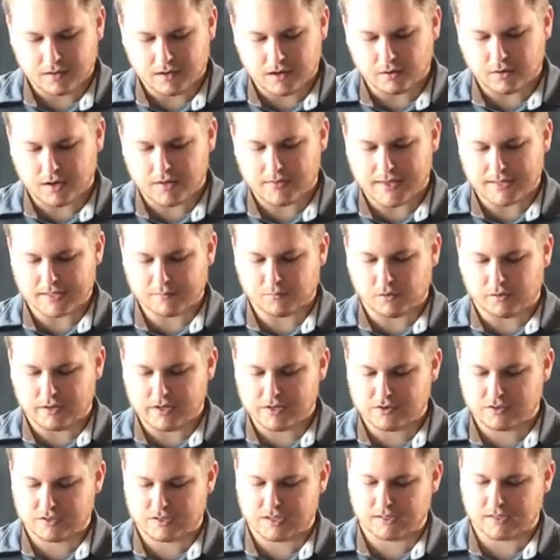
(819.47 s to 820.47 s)
Okay, that's more
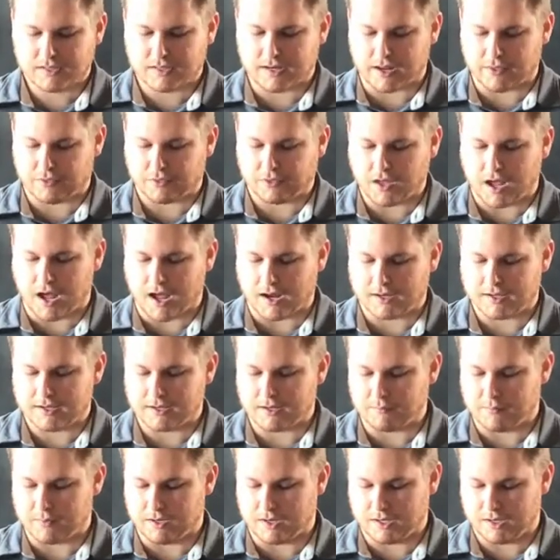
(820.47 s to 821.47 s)
interesting than I thought, he
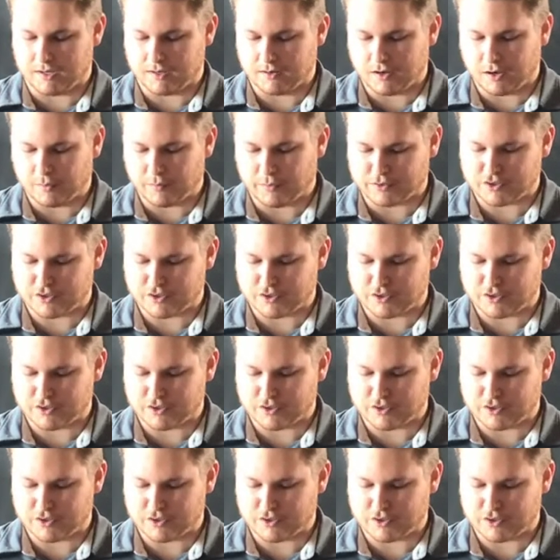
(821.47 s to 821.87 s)
admitted.